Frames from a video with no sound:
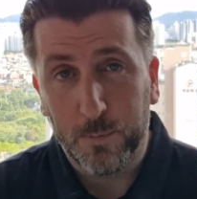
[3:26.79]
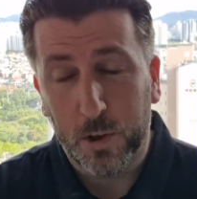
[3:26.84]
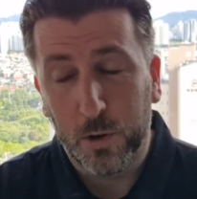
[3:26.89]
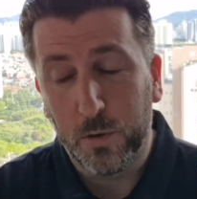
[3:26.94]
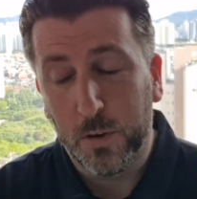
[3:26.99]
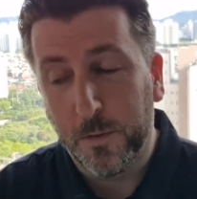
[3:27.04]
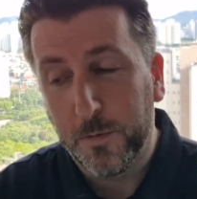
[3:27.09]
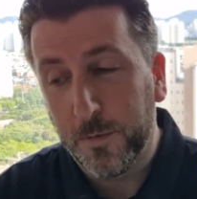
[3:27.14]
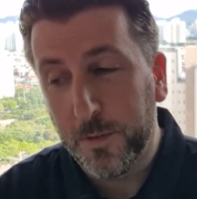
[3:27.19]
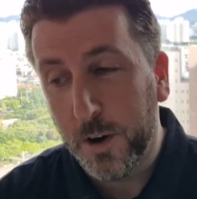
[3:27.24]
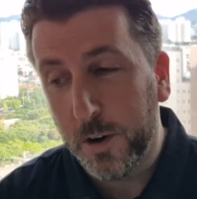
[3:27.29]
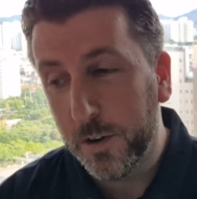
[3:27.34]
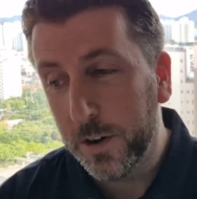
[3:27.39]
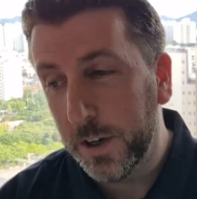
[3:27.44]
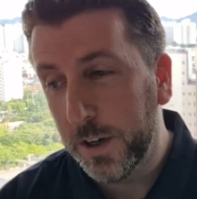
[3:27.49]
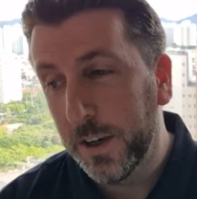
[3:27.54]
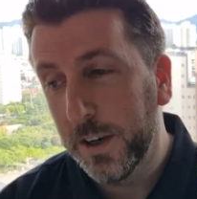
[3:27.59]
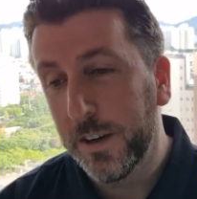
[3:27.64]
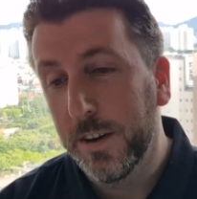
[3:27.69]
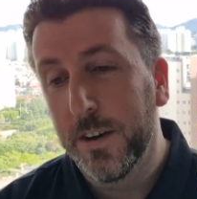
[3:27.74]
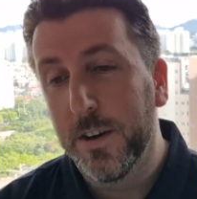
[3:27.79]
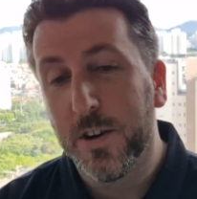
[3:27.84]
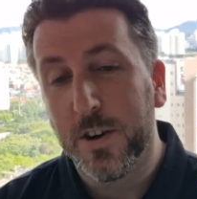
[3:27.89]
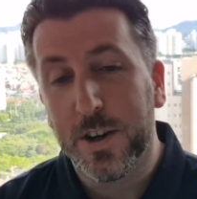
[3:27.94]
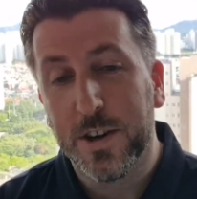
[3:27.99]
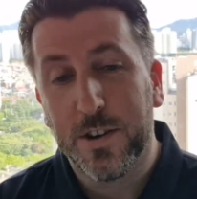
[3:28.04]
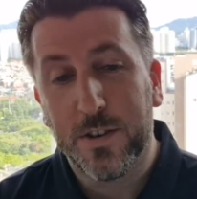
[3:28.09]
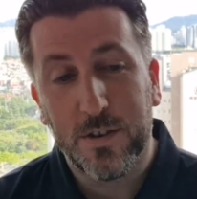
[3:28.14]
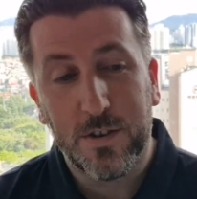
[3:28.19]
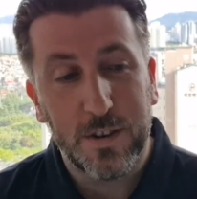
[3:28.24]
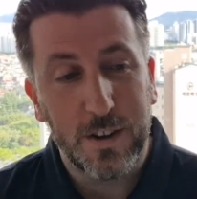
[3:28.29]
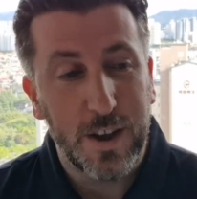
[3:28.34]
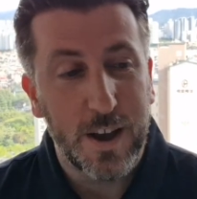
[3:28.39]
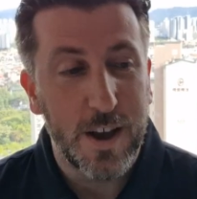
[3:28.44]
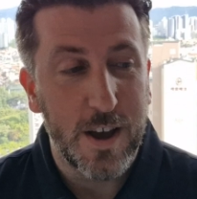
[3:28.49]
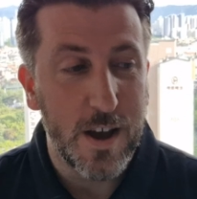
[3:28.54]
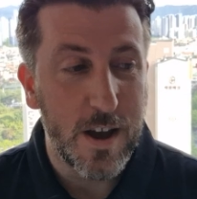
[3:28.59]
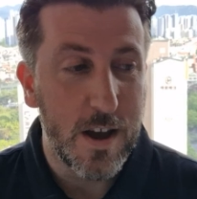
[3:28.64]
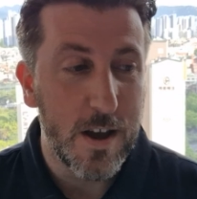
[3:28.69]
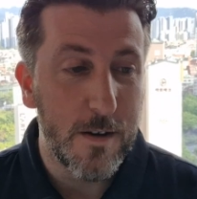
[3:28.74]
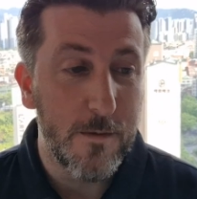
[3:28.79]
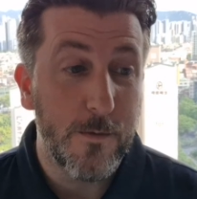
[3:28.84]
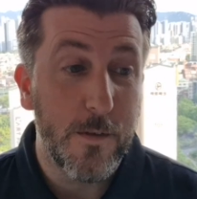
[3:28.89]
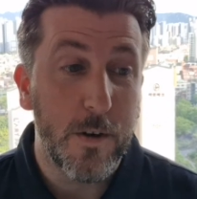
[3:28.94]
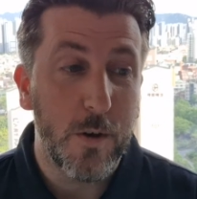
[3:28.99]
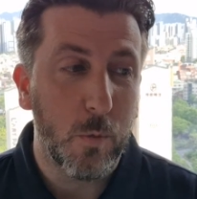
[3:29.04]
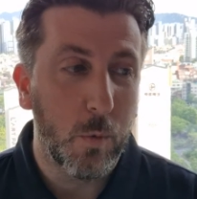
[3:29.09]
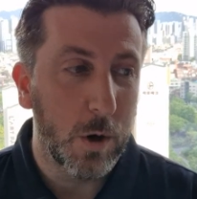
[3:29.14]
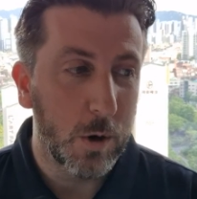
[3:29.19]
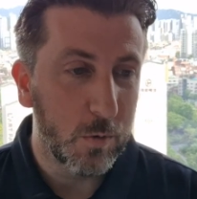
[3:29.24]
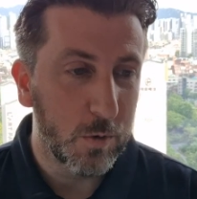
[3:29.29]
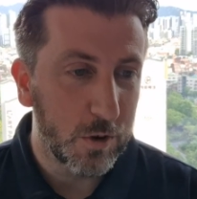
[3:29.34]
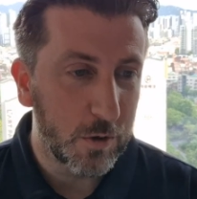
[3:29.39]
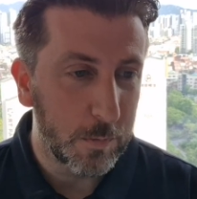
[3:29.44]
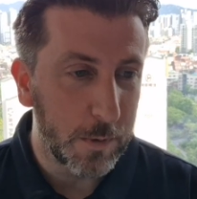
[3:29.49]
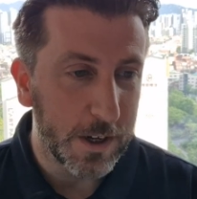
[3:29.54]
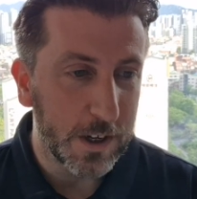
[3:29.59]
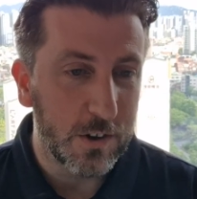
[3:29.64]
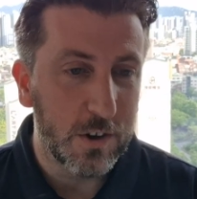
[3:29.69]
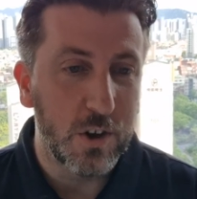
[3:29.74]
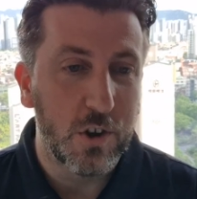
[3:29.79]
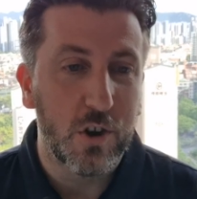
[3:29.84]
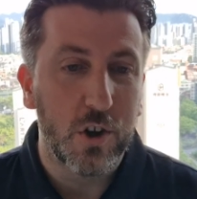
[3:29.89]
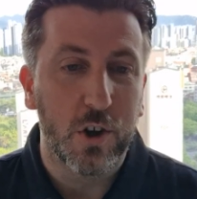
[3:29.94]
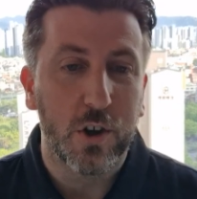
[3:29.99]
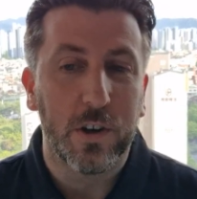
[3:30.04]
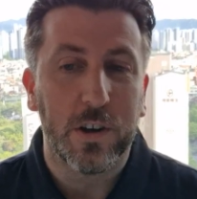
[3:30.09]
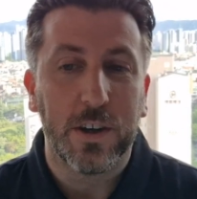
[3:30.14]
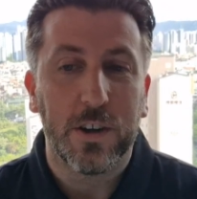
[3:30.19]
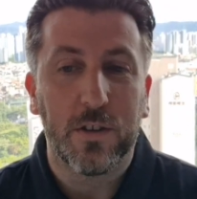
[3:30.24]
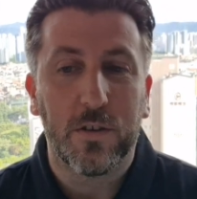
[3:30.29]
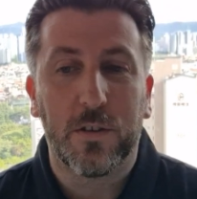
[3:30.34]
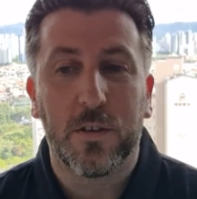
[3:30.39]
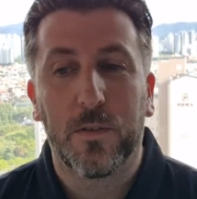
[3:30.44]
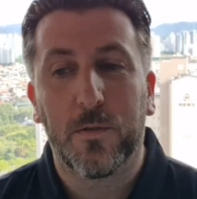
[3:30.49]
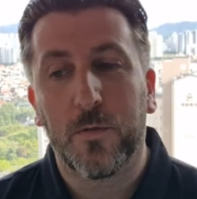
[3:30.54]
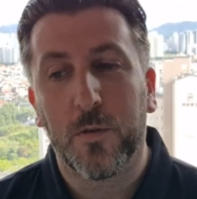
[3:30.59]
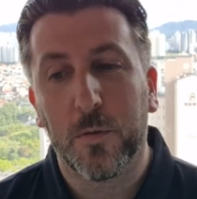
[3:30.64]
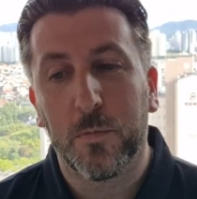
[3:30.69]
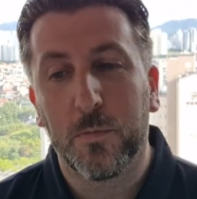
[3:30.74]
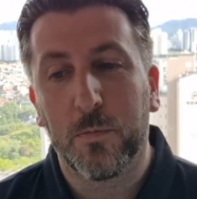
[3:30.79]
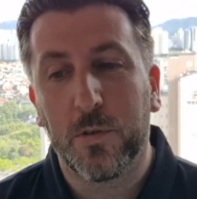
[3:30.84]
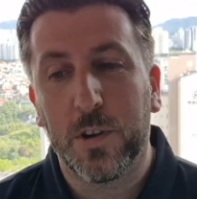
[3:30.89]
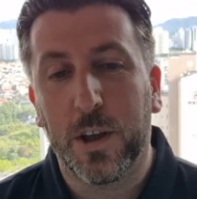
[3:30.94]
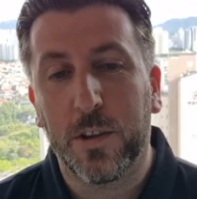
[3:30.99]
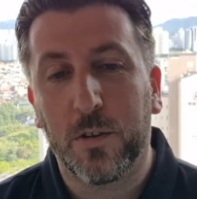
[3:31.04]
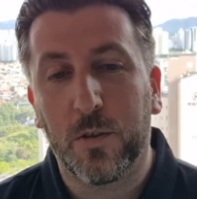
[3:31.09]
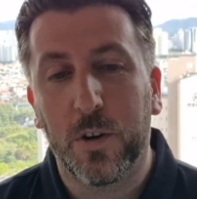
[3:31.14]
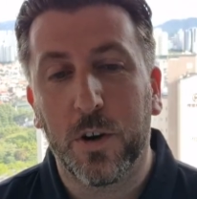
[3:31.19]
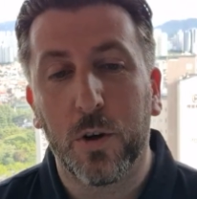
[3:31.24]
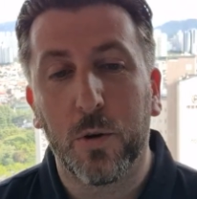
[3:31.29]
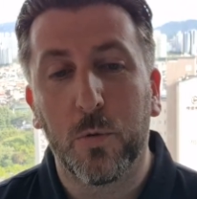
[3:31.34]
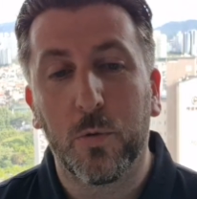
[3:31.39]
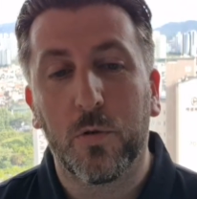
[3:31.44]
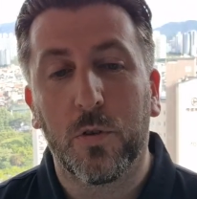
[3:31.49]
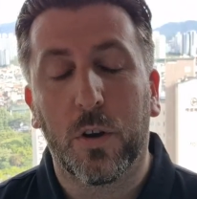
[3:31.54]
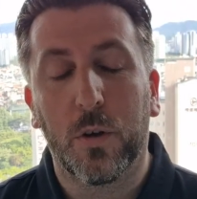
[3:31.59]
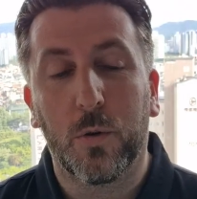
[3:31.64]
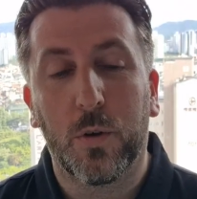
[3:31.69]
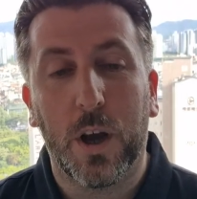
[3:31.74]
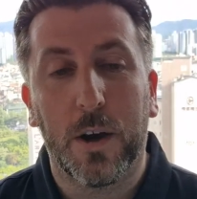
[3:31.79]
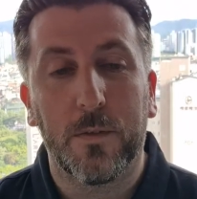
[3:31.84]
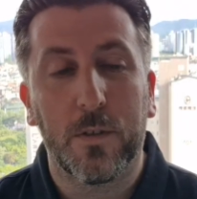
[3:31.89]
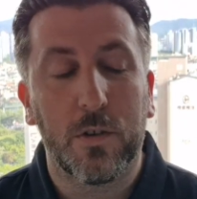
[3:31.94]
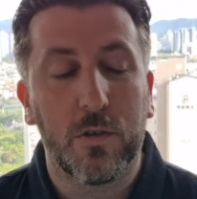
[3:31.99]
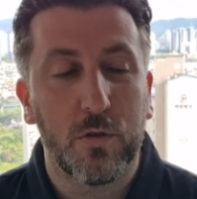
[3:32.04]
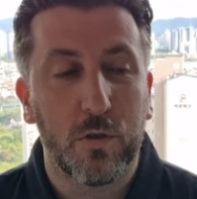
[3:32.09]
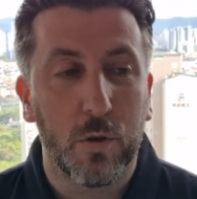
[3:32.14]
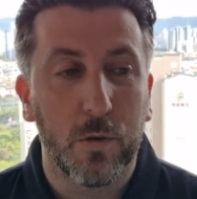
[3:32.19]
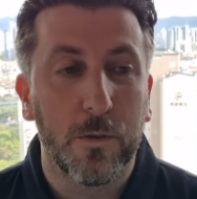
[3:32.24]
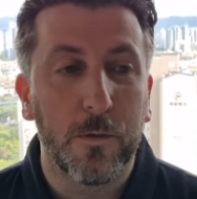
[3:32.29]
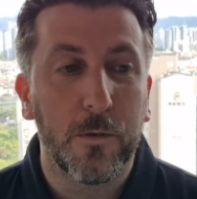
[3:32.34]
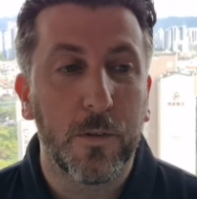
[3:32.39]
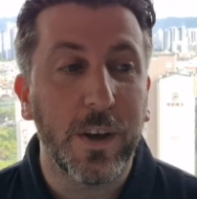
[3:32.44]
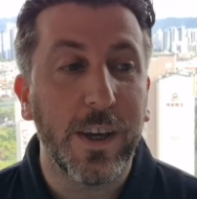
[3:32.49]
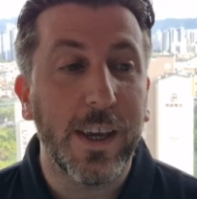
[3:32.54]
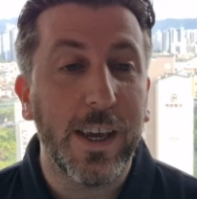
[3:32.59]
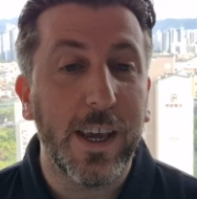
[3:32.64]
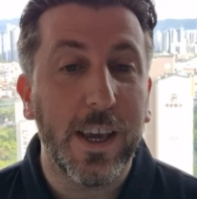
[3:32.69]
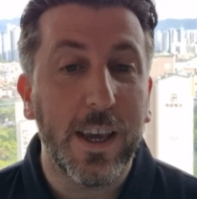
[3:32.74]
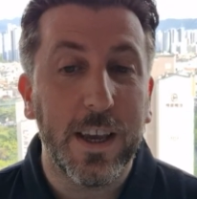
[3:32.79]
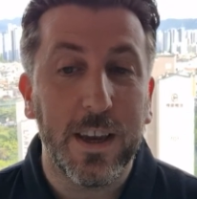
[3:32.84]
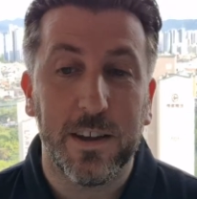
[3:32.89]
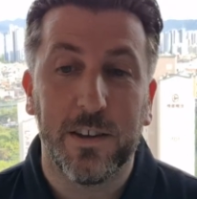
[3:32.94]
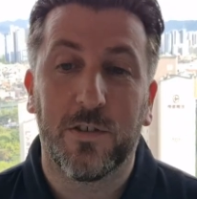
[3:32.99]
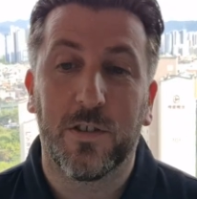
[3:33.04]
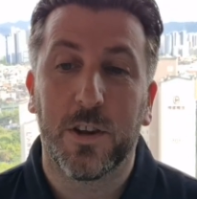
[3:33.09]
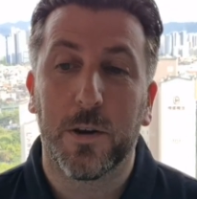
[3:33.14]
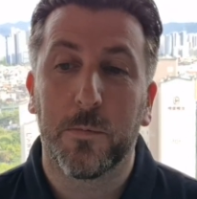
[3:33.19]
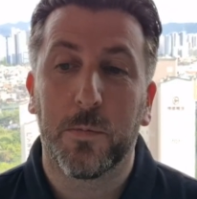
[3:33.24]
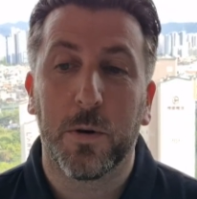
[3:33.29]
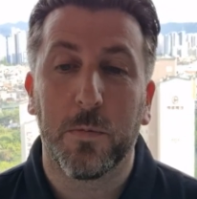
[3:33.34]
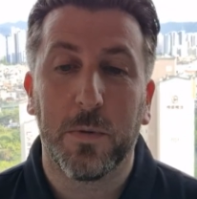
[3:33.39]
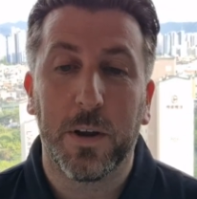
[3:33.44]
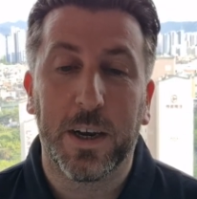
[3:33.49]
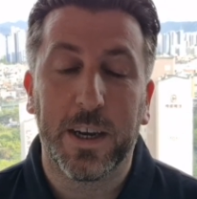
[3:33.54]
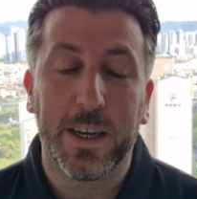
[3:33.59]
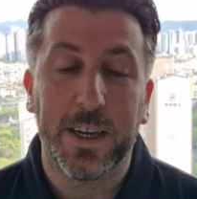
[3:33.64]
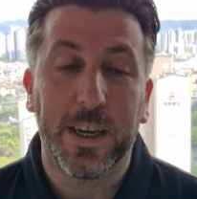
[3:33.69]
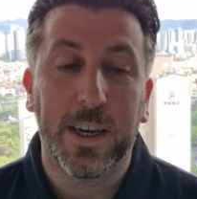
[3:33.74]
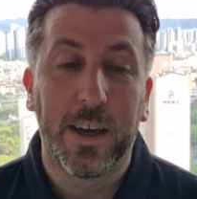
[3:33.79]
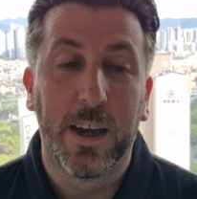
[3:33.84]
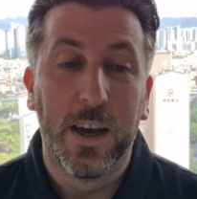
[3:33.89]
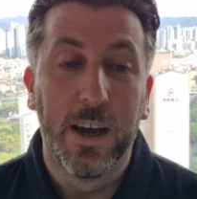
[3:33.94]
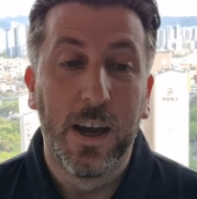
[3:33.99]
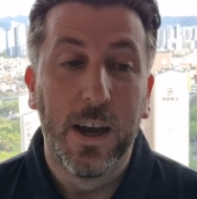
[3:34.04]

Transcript: who's a very nice, uh, very well respected journalist from South Korea who's covered Son for years in the Premier League,